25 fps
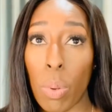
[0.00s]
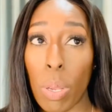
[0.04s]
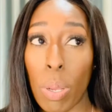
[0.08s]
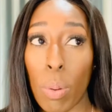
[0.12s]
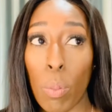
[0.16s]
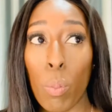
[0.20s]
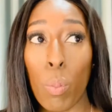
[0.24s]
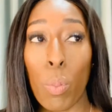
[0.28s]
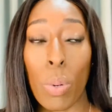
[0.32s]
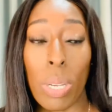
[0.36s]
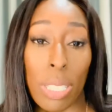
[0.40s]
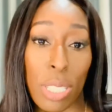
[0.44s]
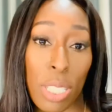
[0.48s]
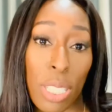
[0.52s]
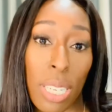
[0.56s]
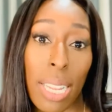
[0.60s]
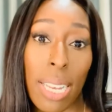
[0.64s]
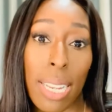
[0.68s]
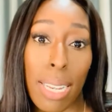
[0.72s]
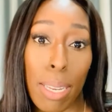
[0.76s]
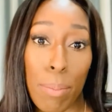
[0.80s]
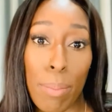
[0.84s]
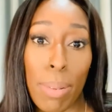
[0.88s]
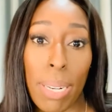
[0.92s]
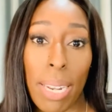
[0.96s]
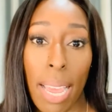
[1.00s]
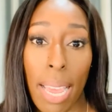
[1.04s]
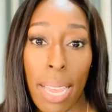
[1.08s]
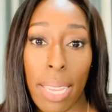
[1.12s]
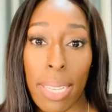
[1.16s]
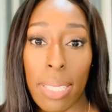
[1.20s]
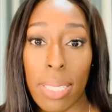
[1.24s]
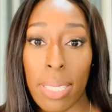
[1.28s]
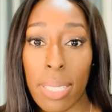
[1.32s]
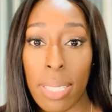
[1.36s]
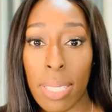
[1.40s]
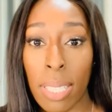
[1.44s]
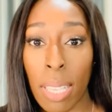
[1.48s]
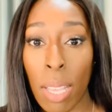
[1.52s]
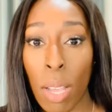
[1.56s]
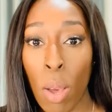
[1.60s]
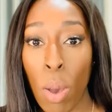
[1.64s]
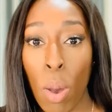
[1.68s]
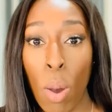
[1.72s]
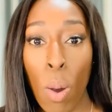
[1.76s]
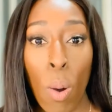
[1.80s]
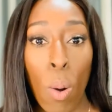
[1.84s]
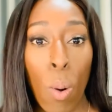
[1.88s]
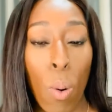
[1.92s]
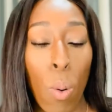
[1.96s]
which eliminates
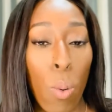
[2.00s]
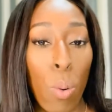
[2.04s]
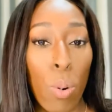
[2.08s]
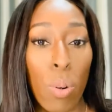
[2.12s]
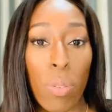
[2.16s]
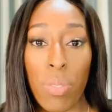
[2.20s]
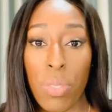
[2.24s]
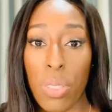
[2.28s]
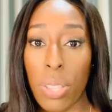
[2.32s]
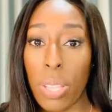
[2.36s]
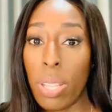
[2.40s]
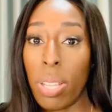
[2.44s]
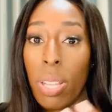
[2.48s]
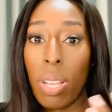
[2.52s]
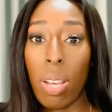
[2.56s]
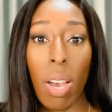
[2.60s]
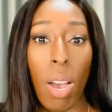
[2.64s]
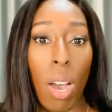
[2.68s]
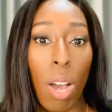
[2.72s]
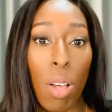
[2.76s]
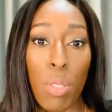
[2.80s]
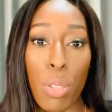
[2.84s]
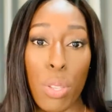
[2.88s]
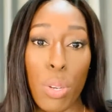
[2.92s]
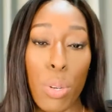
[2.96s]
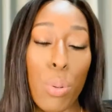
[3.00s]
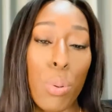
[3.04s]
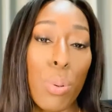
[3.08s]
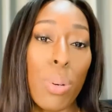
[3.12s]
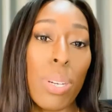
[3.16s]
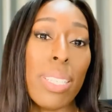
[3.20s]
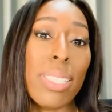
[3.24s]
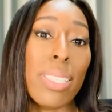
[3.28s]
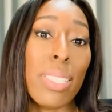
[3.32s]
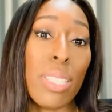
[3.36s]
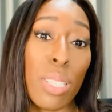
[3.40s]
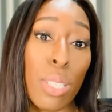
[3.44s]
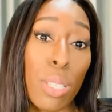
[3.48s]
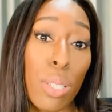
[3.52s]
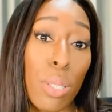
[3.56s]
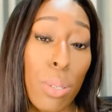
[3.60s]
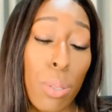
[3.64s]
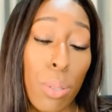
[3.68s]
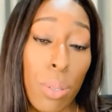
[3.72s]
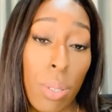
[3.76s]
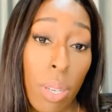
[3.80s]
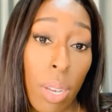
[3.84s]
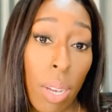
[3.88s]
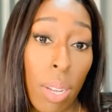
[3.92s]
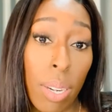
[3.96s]
all of the other noise that
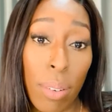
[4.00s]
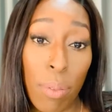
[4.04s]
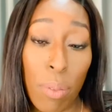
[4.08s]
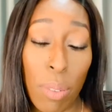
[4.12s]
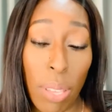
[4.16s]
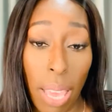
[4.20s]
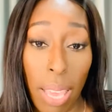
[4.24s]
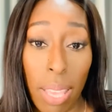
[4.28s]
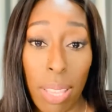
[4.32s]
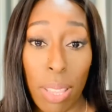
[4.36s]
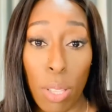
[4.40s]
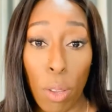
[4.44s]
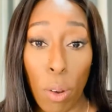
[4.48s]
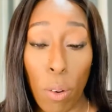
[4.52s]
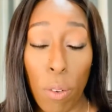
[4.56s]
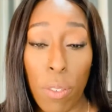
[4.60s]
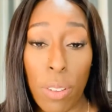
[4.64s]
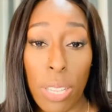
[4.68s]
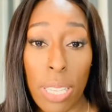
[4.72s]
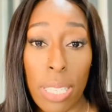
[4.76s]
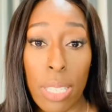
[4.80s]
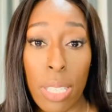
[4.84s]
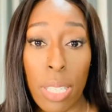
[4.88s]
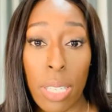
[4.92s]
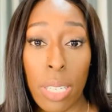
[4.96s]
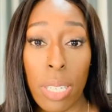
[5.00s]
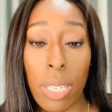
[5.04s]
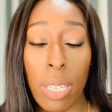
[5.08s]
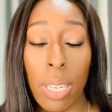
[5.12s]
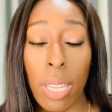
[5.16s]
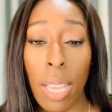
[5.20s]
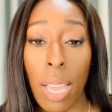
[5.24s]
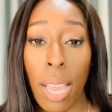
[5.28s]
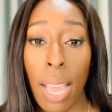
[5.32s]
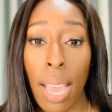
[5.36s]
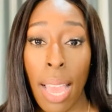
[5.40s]
you kind of get in the office and